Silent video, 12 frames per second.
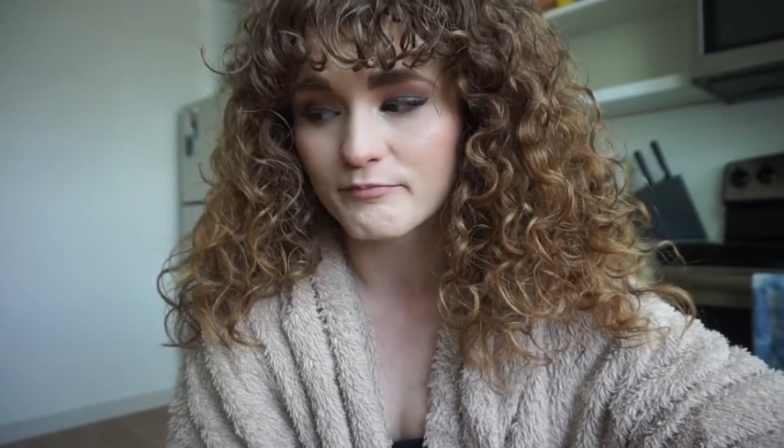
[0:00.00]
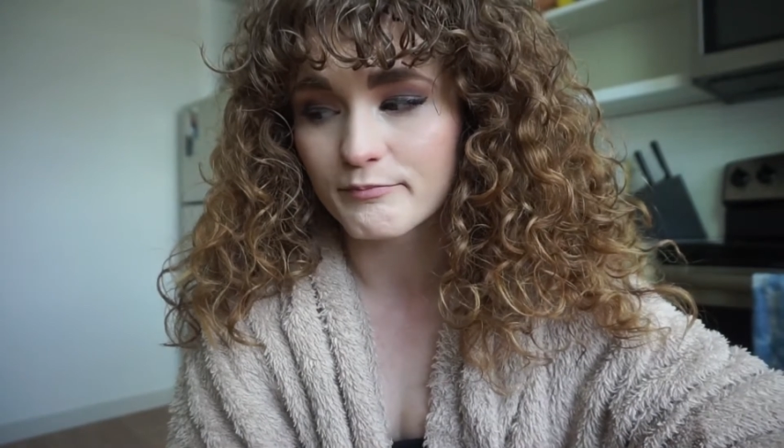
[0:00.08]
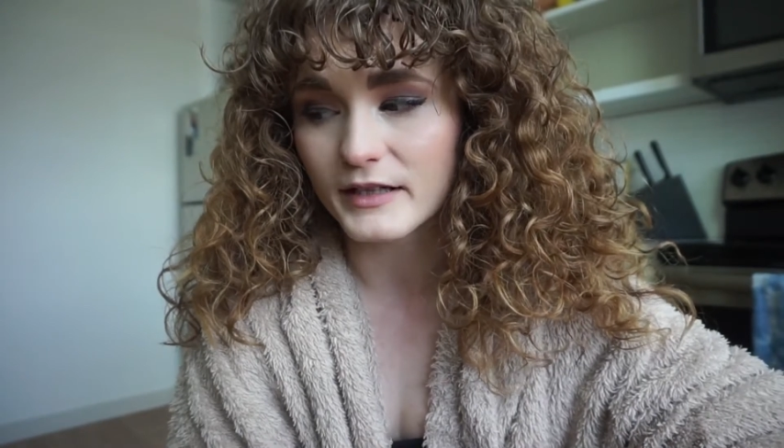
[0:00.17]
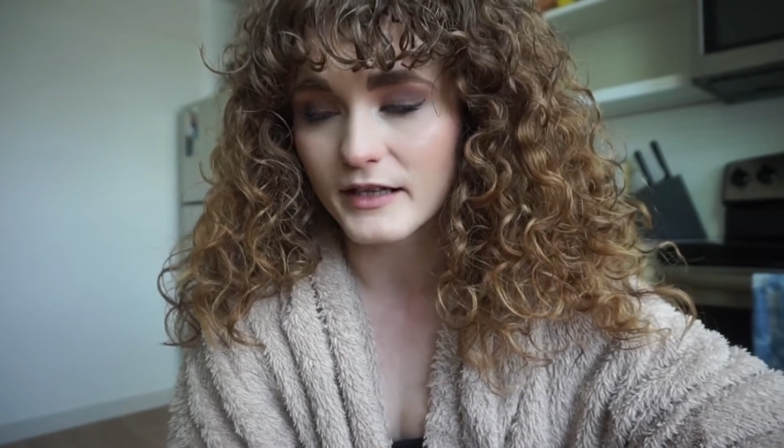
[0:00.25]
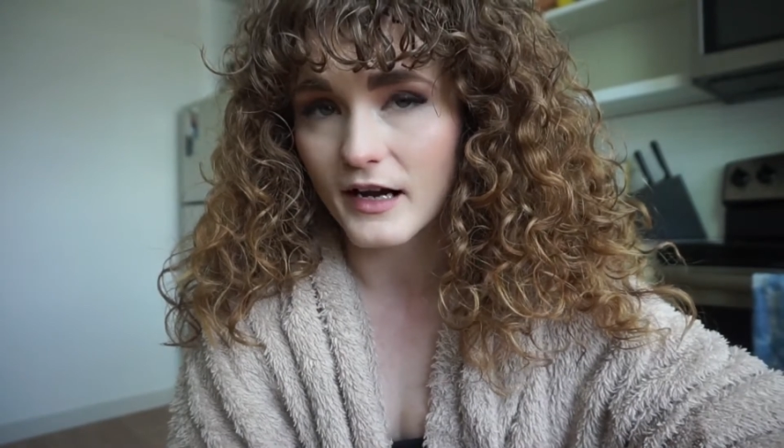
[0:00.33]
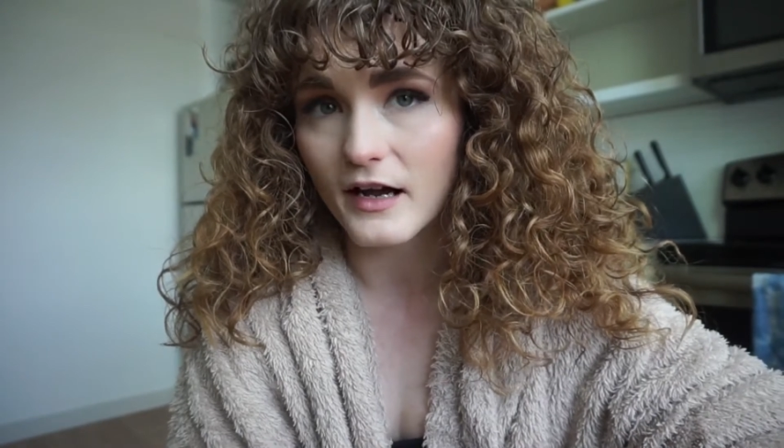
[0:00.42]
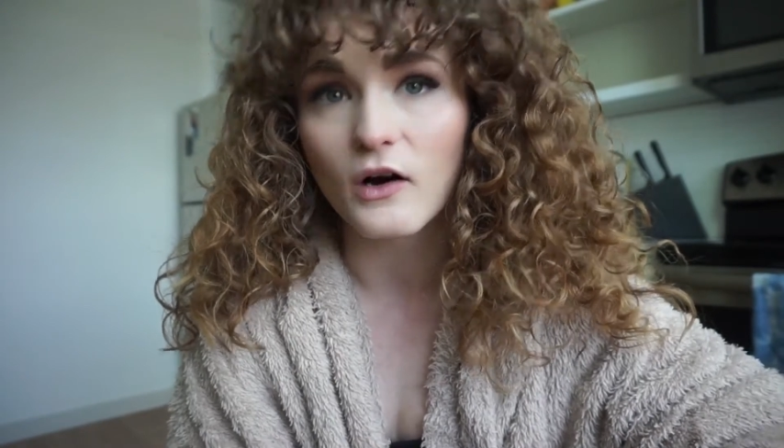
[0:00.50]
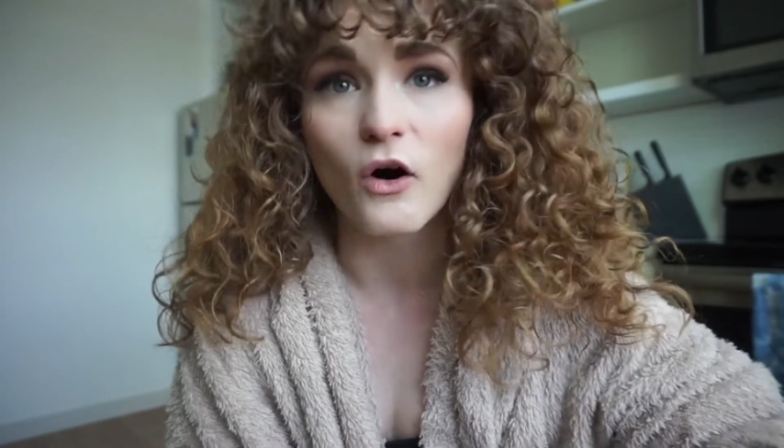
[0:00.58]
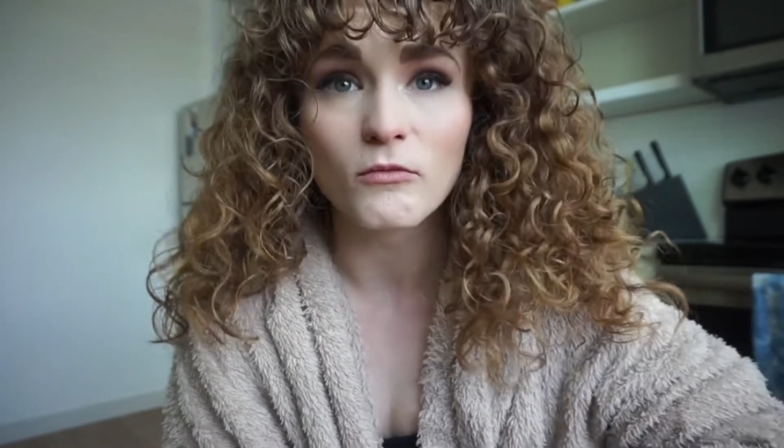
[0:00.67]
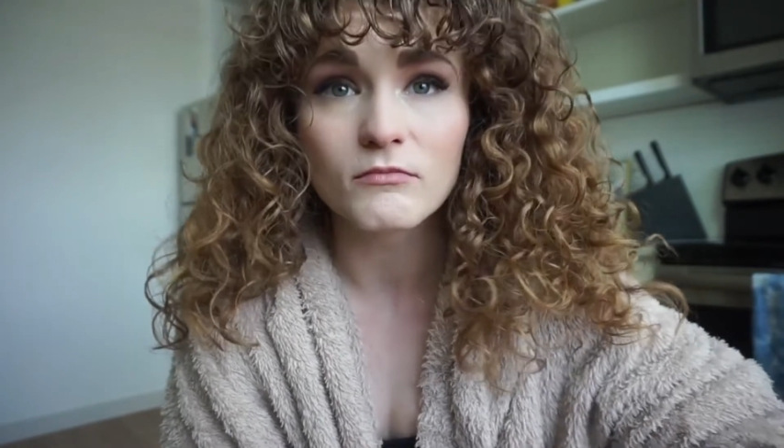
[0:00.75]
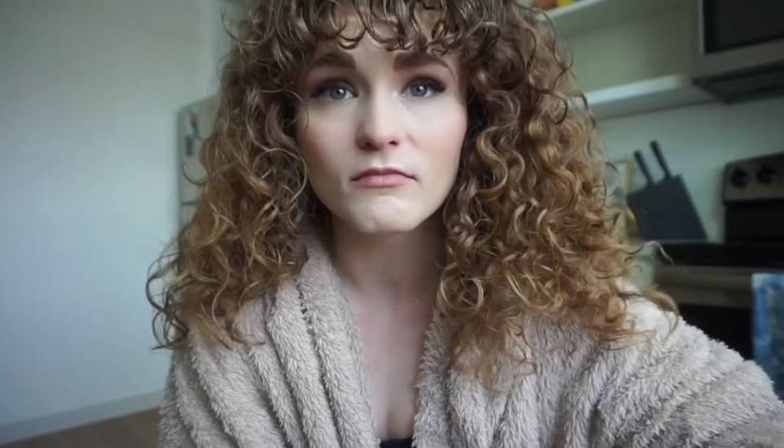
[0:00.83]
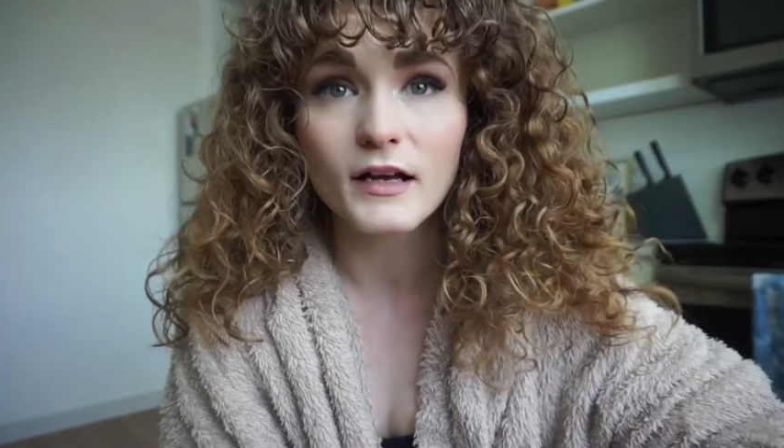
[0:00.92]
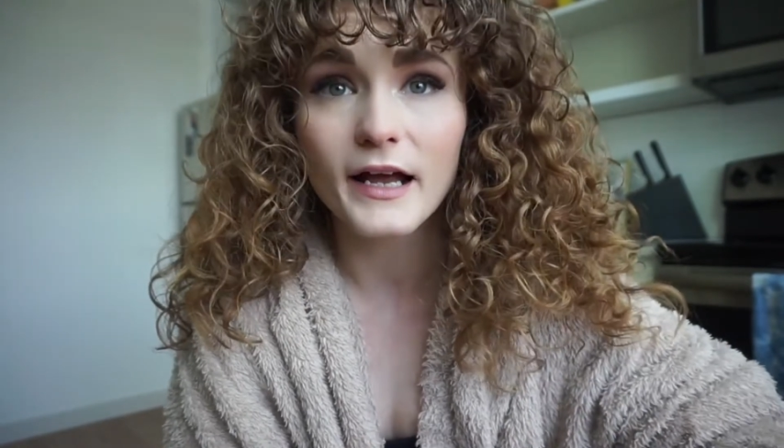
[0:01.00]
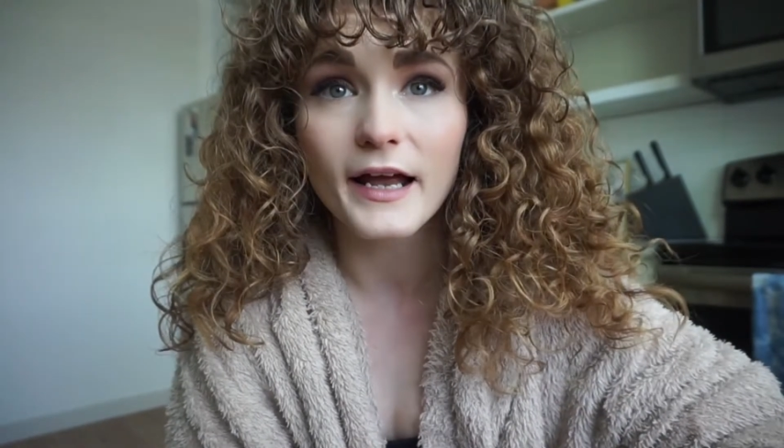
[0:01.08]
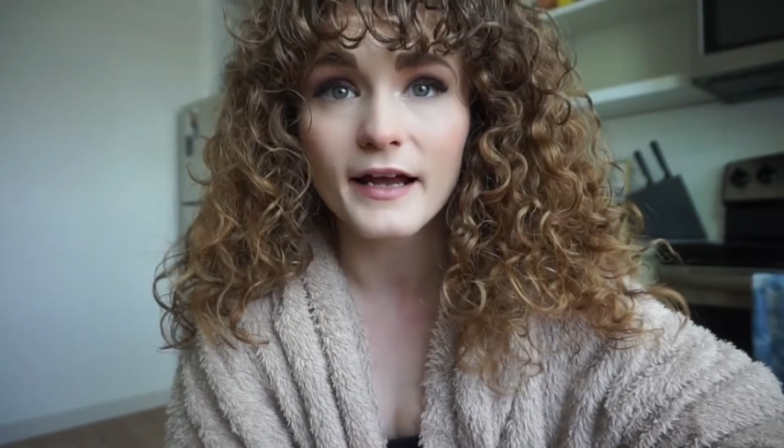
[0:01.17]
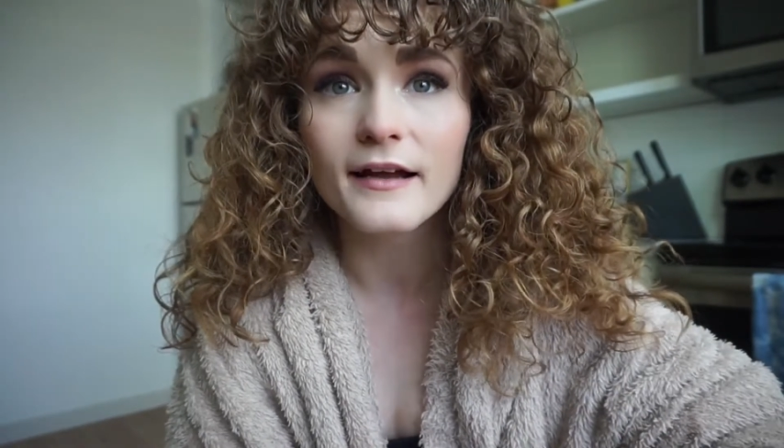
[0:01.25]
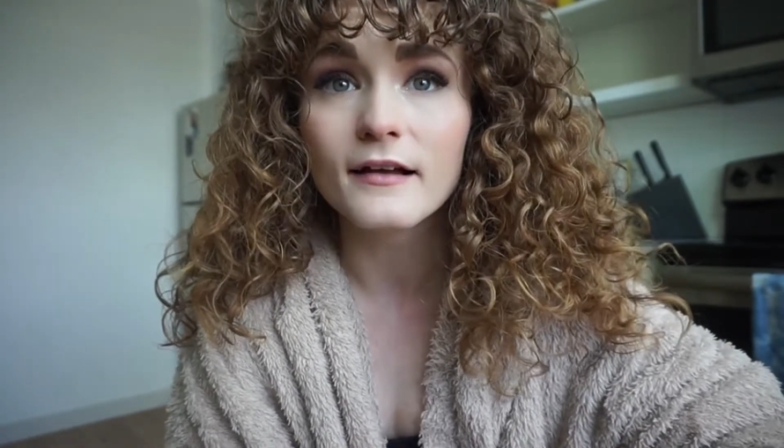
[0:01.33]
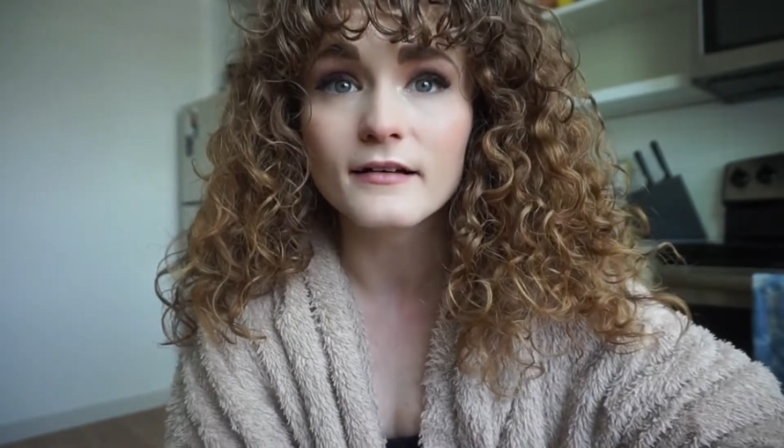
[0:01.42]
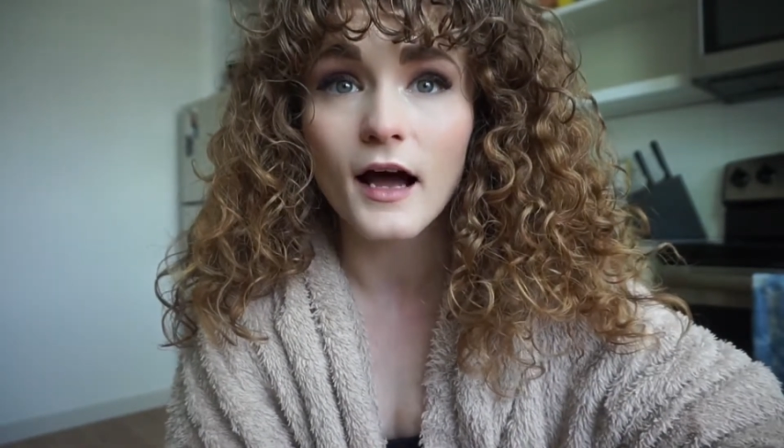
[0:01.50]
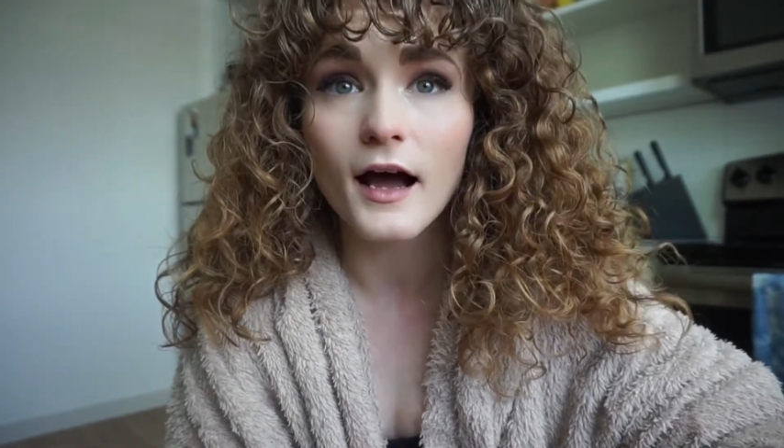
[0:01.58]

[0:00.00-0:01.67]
being at home and